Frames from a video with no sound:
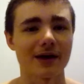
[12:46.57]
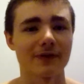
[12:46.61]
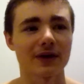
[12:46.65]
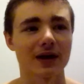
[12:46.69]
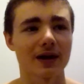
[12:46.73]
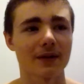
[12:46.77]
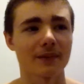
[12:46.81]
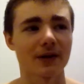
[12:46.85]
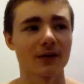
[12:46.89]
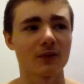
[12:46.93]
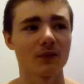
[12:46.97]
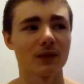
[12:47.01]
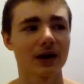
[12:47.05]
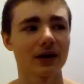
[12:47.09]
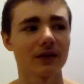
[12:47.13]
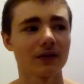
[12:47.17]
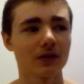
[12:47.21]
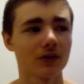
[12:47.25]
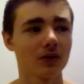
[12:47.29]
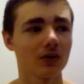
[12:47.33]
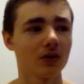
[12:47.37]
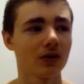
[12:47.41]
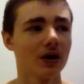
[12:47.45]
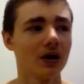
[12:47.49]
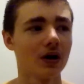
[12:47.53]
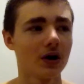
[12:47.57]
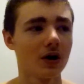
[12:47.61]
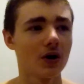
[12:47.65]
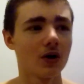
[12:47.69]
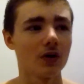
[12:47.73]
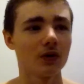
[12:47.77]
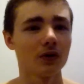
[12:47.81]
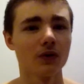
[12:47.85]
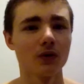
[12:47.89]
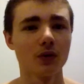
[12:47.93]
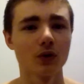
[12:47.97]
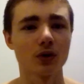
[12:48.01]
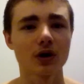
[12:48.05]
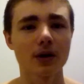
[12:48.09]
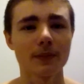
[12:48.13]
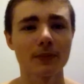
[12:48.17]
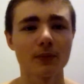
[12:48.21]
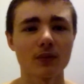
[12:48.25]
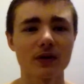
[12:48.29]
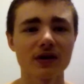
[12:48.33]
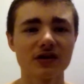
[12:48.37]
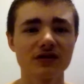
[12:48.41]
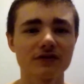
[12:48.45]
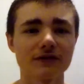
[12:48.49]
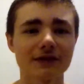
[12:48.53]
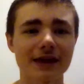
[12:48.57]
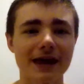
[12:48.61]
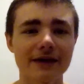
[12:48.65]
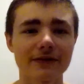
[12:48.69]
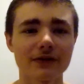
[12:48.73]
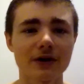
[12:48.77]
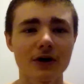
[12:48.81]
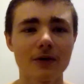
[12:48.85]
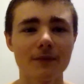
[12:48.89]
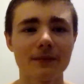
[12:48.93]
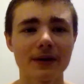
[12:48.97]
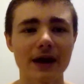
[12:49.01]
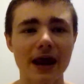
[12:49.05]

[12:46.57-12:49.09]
I think I might wait a little couple weeks for that, though.